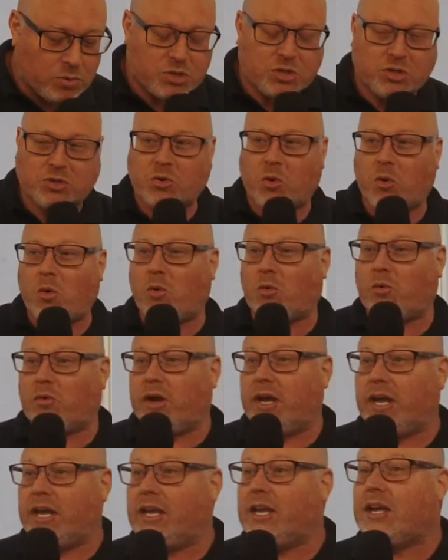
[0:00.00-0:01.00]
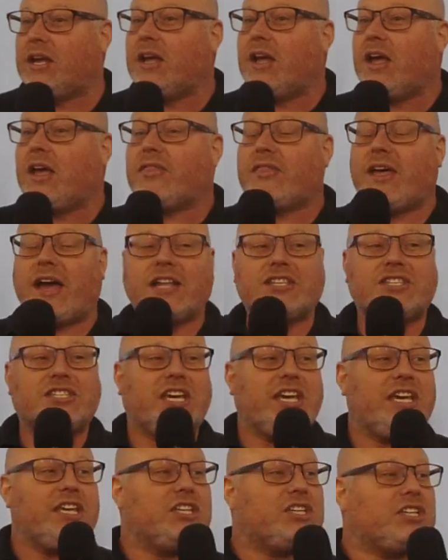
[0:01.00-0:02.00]
story that
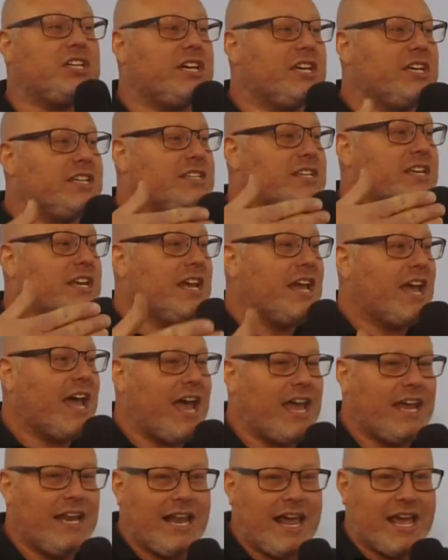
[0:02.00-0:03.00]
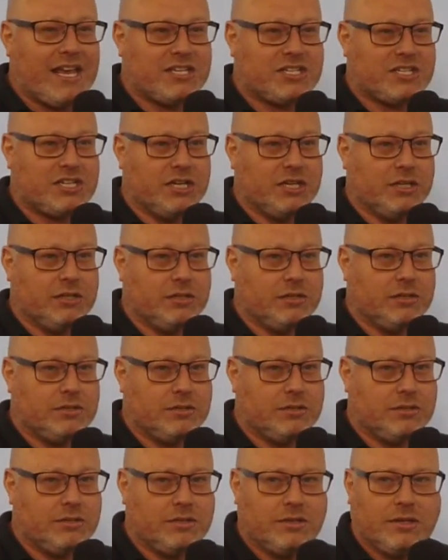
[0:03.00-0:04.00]
teaches a lesson.
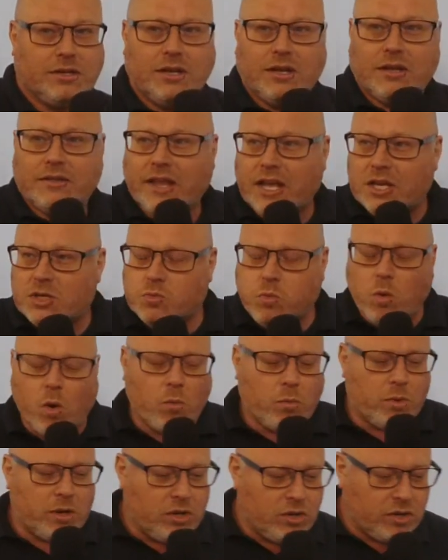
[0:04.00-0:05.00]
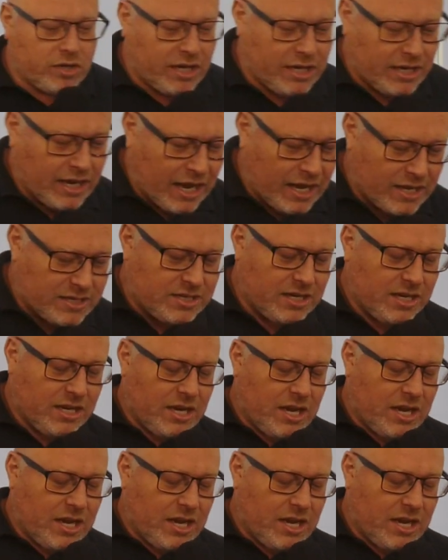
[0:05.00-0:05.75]
That's what we're looking at